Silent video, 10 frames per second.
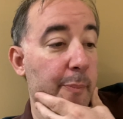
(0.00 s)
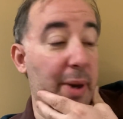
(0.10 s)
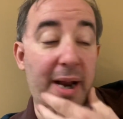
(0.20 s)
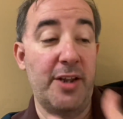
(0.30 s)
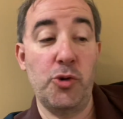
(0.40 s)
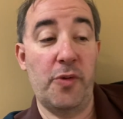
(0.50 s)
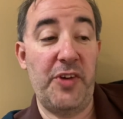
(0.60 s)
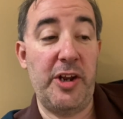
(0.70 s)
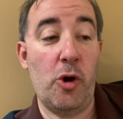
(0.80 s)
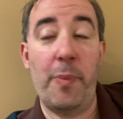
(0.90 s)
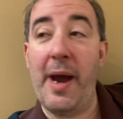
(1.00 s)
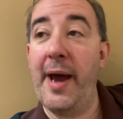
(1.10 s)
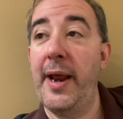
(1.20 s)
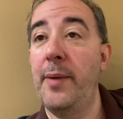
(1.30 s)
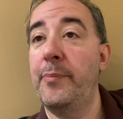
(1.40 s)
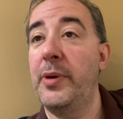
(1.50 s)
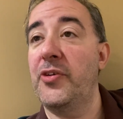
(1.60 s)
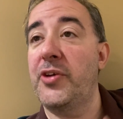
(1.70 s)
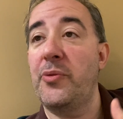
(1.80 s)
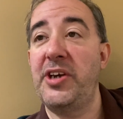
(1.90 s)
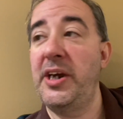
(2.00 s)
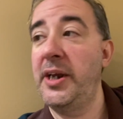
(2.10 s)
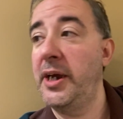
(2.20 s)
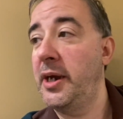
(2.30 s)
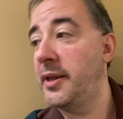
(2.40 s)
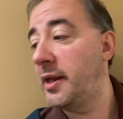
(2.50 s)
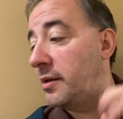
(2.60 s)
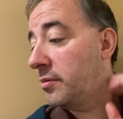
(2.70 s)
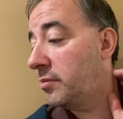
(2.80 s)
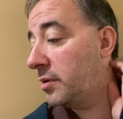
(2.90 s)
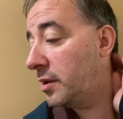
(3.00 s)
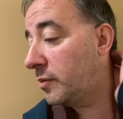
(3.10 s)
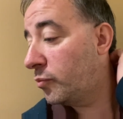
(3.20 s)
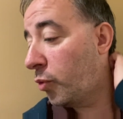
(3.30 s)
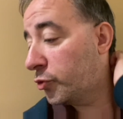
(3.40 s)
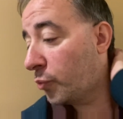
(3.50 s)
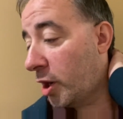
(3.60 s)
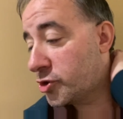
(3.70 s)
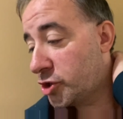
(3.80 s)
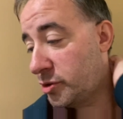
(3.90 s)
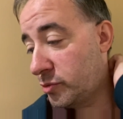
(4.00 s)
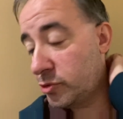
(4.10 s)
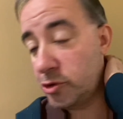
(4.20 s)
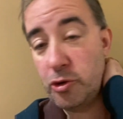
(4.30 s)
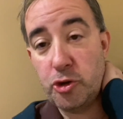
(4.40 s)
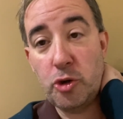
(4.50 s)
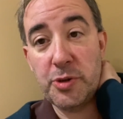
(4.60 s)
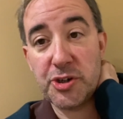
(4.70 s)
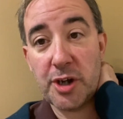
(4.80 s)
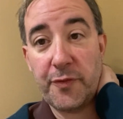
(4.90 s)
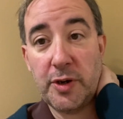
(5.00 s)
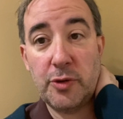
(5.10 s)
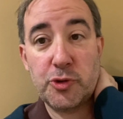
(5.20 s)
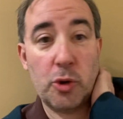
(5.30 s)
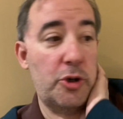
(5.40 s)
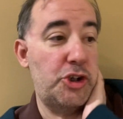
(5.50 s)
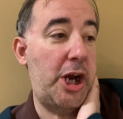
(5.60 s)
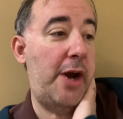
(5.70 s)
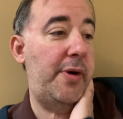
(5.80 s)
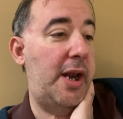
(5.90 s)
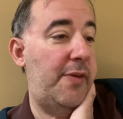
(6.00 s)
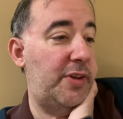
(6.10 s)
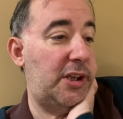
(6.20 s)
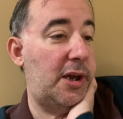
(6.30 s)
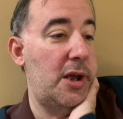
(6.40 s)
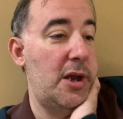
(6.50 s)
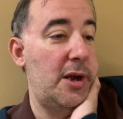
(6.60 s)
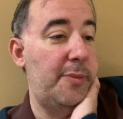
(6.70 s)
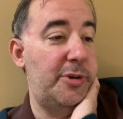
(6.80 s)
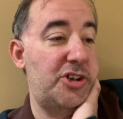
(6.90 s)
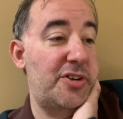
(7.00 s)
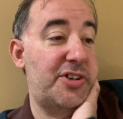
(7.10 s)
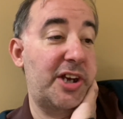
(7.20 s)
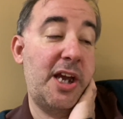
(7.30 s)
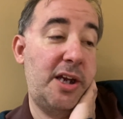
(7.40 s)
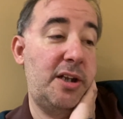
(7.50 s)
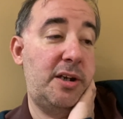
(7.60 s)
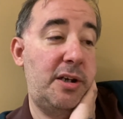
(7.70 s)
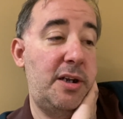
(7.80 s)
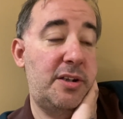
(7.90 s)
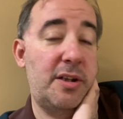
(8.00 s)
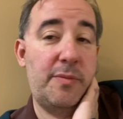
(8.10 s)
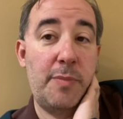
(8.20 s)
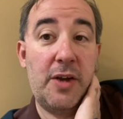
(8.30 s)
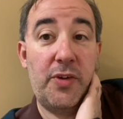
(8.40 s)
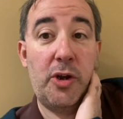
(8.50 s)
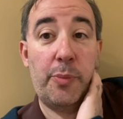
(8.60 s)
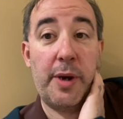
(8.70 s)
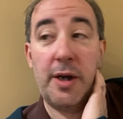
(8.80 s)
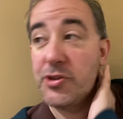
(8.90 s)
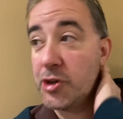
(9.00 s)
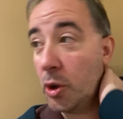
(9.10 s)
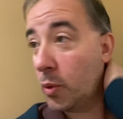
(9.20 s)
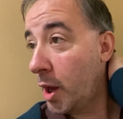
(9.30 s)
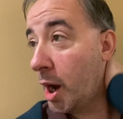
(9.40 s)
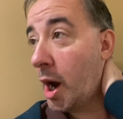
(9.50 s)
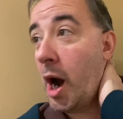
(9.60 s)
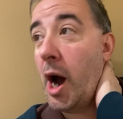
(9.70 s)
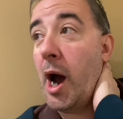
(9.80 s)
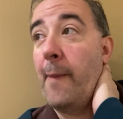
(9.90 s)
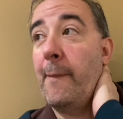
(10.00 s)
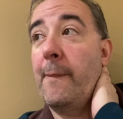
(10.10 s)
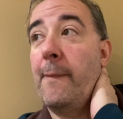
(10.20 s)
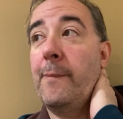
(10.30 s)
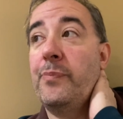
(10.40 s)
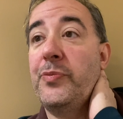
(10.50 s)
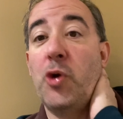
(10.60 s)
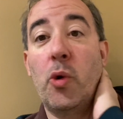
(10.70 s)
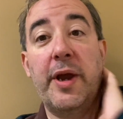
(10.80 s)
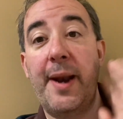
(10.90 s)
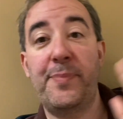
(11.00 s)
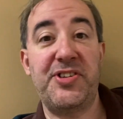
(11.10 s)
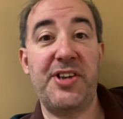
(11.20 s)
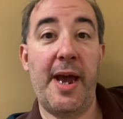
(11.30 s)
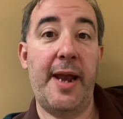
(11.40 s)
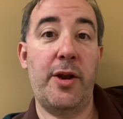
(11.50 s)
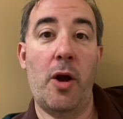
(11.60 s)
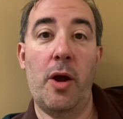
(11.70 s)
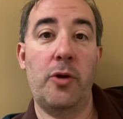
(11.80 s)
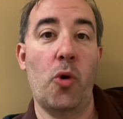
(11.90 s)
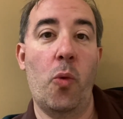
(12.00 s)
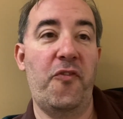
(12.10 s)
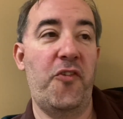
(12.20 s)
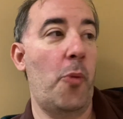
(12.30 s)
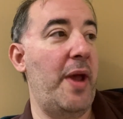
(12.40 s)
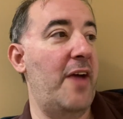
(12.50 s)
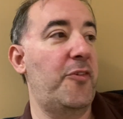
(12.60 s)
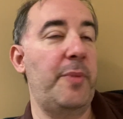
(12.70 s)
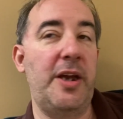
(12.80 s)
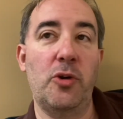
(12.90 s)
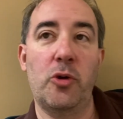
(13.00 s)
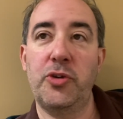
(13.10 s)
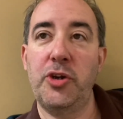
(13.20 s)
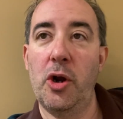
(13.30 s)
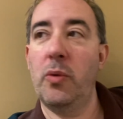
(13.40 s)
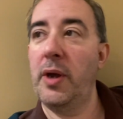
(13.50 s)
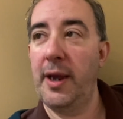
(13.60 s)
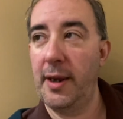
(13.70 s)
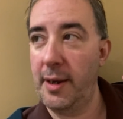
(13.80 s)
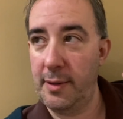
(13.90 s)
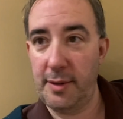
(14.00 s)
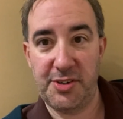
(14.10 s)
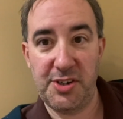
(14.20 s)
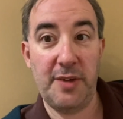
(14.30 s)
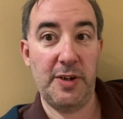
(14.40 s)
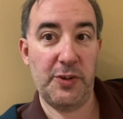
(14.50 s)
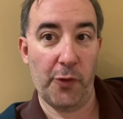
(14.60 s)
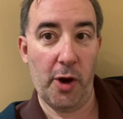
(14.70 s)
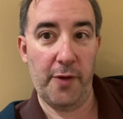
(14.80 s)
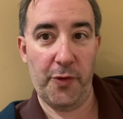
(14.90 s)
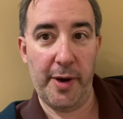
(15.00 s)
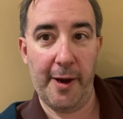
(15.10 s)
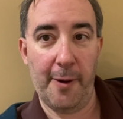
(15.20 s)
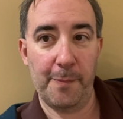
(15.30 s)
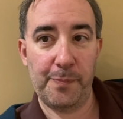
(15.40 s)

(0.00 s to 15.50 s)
but I didn't do a video about it because I was eating and then was watching YouTube and stuff and I was talking to Sharon and everything. But Sharon's like, yeah, you, you need to make a video about it. So um, don't get upset. Uh, don't feel bad for me. Don't, you know, the TV's fine for now.